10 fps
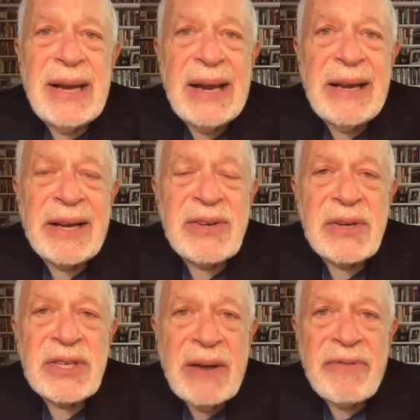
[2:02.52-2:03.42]

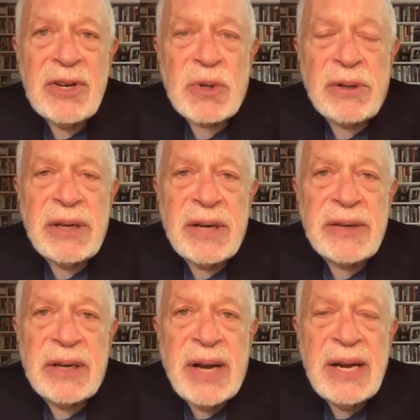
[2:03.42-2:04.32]
1970s, early
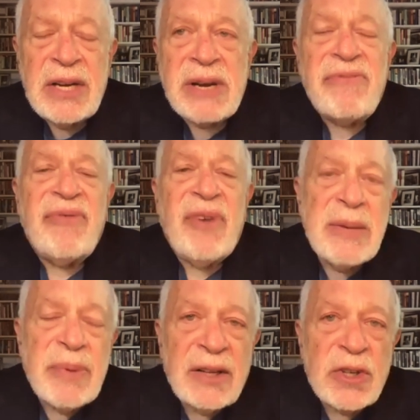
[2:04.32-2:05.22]
1980s, a
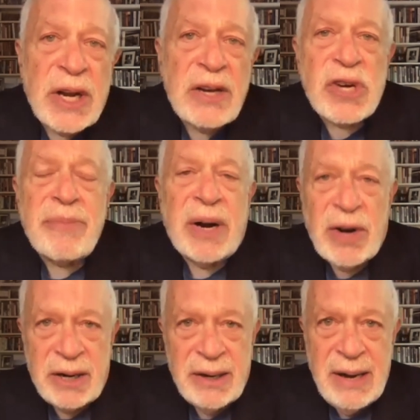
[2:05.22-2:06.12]
fundamental change in
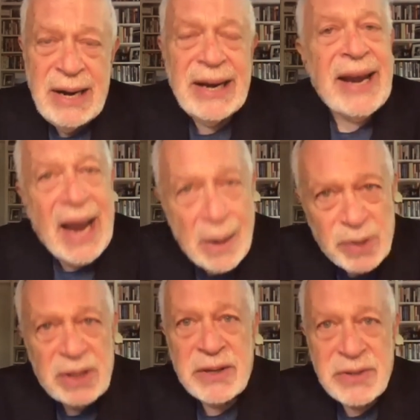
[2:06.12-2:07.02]
American
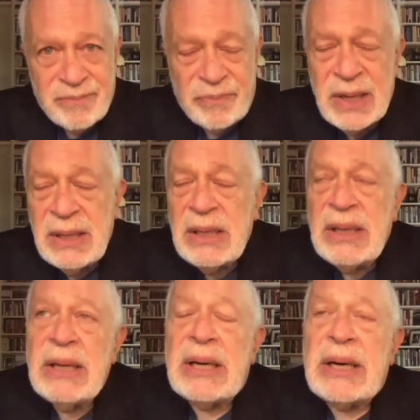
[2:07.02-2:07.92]
capitalism.
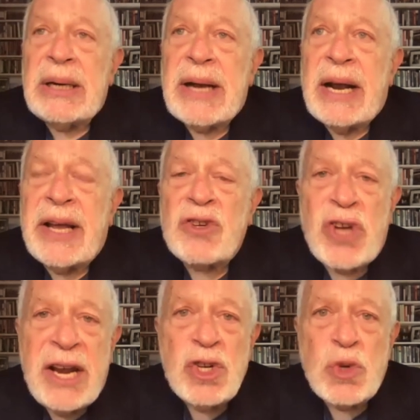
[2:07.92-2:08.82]
And that
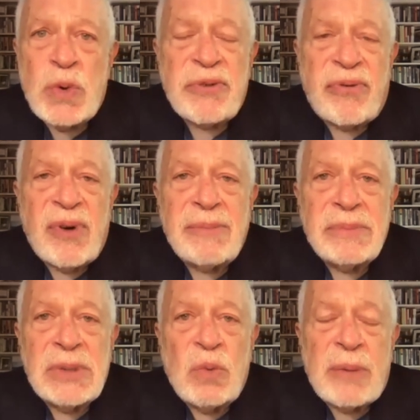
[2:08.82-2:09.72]
change was from
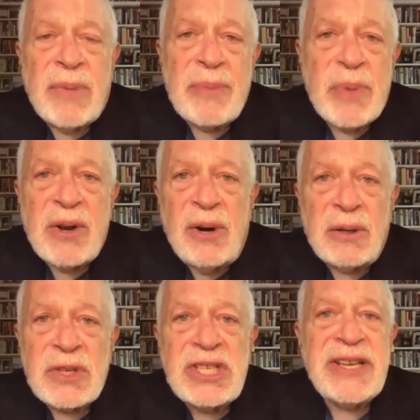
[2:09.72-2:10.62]
what might be called
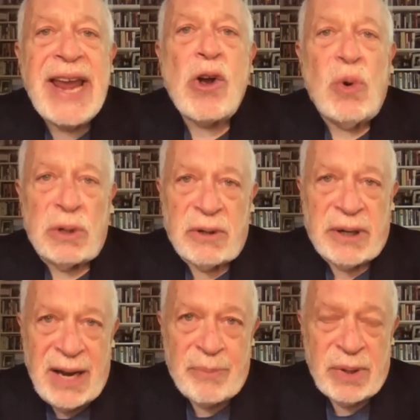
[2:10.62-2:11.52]
stakeholder
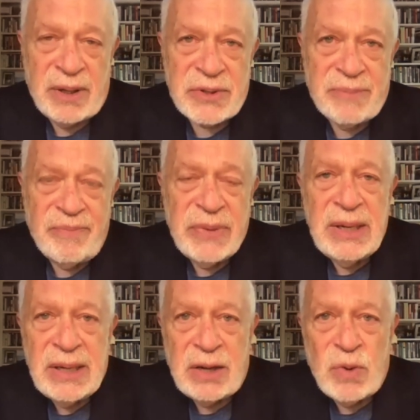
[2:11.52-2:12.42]
capitalism,
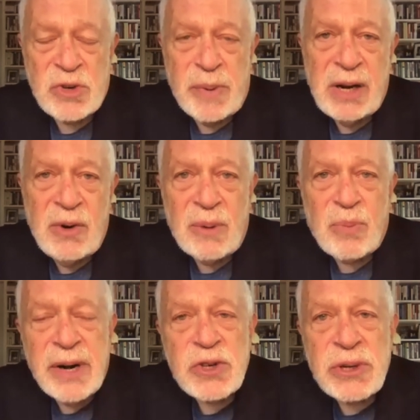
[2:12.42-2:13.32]
in which big
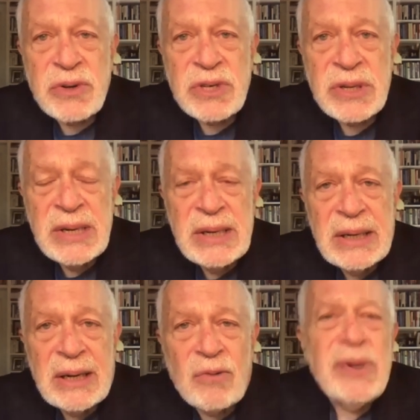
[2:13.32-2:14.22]
corporations
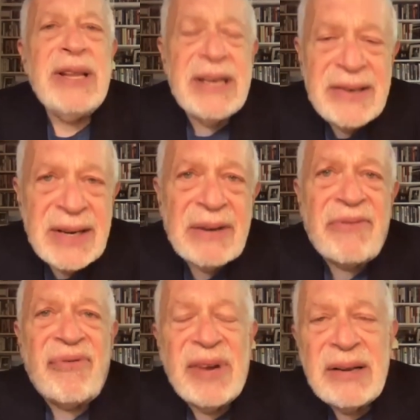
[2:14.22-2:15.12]
really did
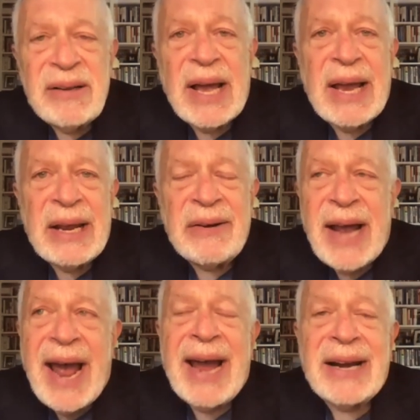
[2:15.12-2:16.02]
feel and
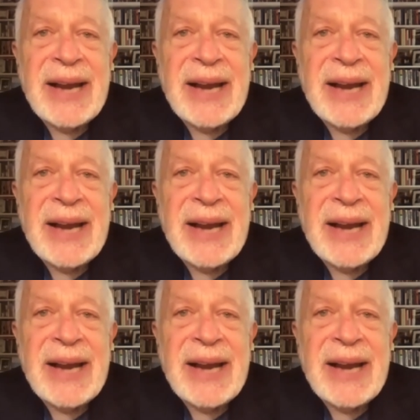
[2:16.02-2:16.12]
act